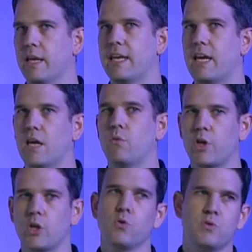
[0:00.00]
can
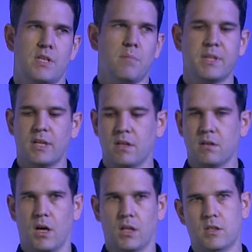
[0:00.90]
we use
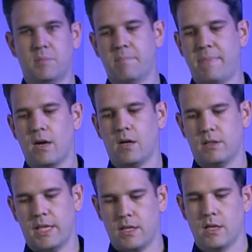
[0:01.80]
something a little bit better?
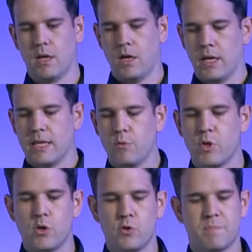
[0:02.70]
Like, can
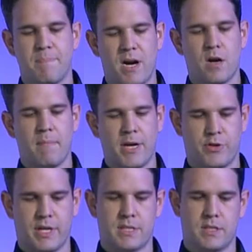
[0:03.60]
we use better
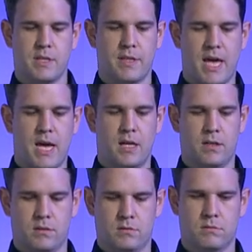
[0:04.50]
metrics
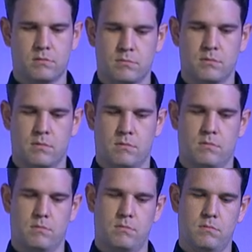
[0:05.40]
than,
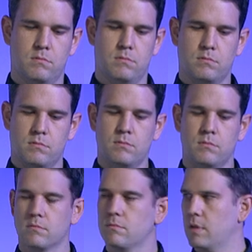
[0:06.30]
mm -hmm,
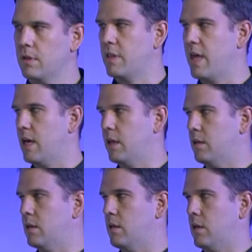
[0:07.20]

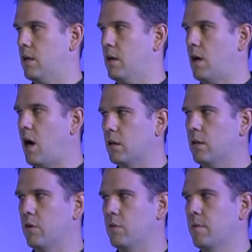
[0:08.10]
than uh,
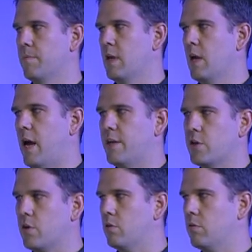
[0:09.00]
onload? And
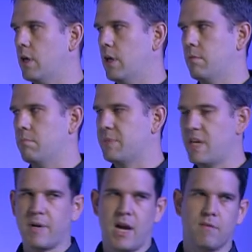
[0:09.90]
so um,
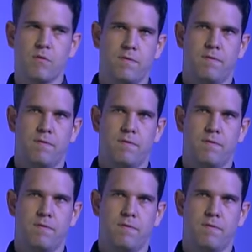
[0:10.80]
Sam and I have